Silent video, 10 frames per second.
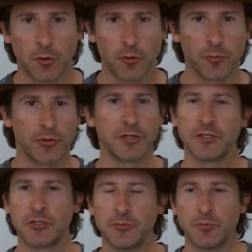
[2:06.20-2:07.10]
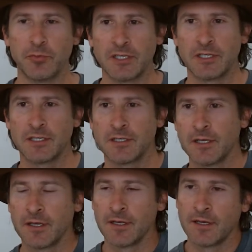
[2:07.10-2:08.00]
corporate human being.
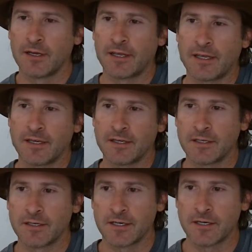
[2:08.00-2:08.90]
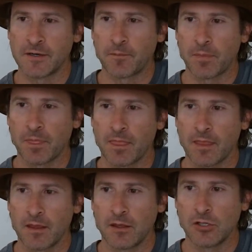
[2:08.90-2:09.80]
And,
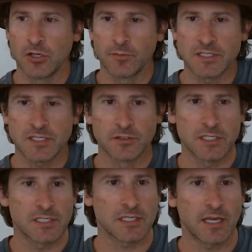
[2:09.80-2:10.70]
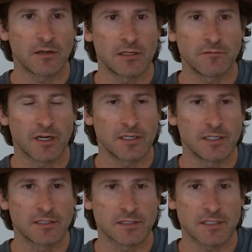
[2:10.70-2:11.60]
my skill set's accounting,
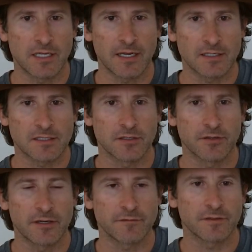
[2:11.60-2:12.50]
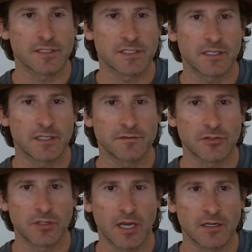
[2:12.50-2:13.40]
finance, tax, all that fun stuff. So
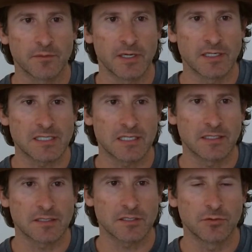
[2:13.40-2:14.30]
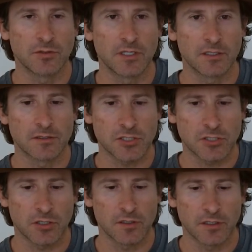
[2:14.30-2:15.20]
it kind of made sense to get
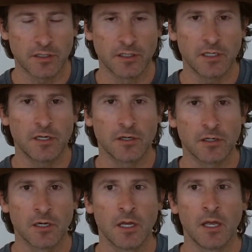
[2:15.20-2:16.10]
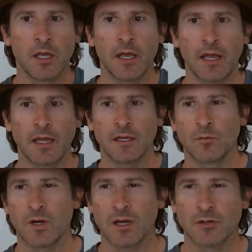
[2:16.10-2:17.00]
started in here. And
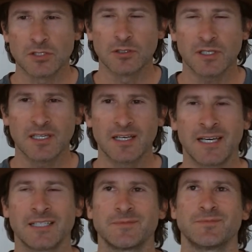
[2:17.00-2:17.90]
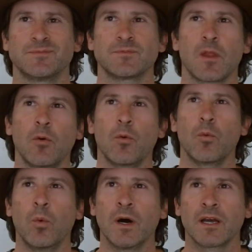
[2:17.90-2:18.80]
when I was looking at
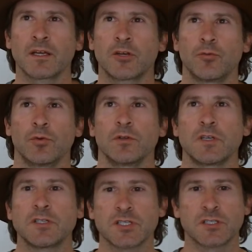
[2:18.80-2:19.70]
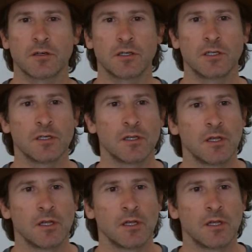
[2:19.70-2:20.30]
what I could really start,